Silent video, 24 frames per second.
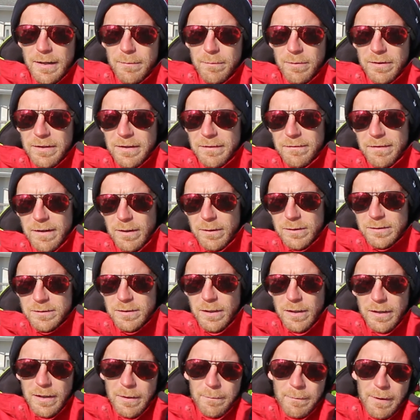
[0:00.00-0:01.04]
I believe I was
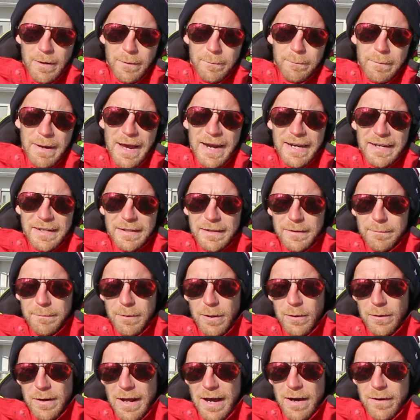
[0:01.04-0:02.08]
talking about backing the
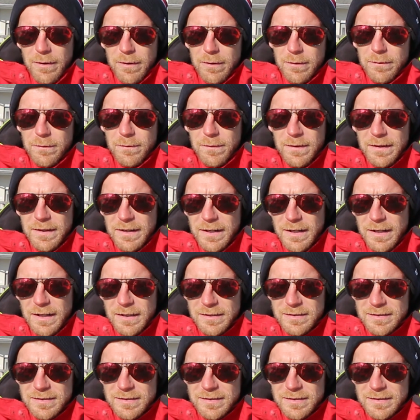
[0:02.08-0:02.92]
boat out of the